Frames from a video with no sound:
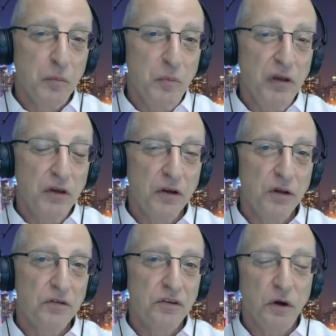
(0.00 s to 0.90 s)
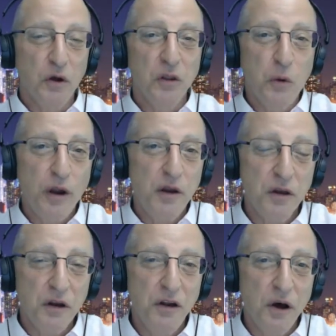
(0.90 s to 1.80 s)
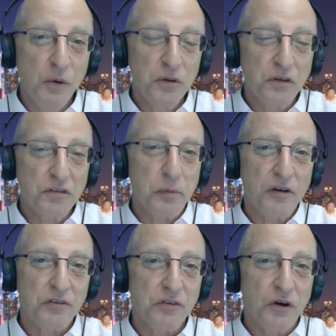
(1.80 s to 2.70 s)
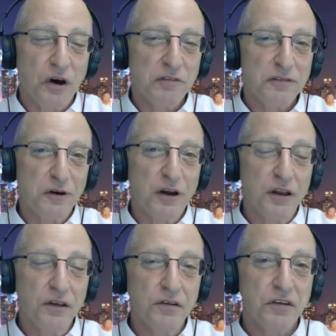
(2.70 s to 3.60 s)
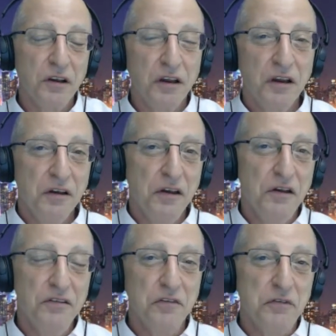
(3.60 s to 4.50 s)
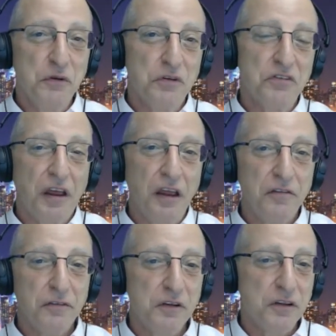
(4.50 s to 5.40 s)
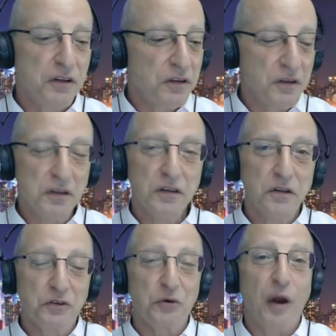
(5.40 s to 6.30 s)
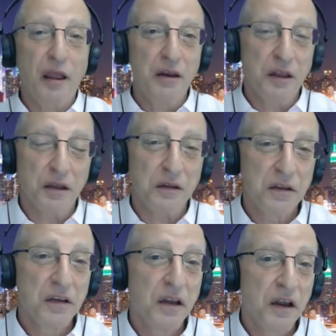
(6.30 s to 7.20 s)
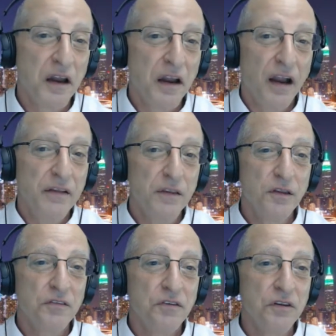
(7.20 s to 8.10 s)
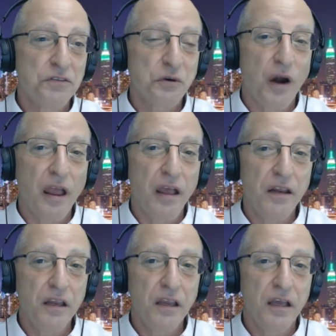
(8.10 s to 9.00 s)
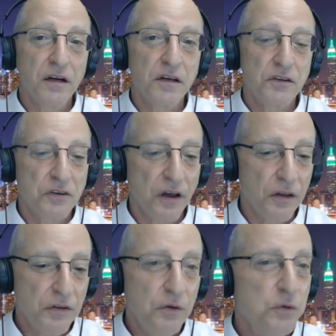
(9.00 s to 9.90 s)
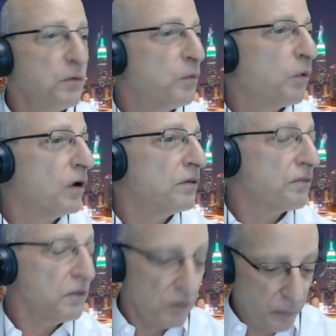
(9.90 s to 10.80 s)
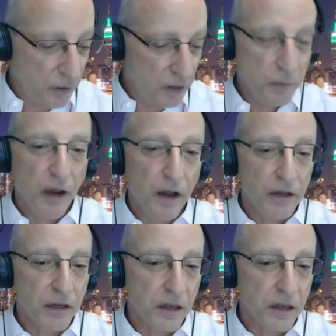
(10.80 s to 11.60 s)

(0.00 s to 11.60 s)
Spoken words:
Because the only way you're going to know what the special offer is if you stay for the training. And this is training, and I'm going to tell you what it's going to be about. And I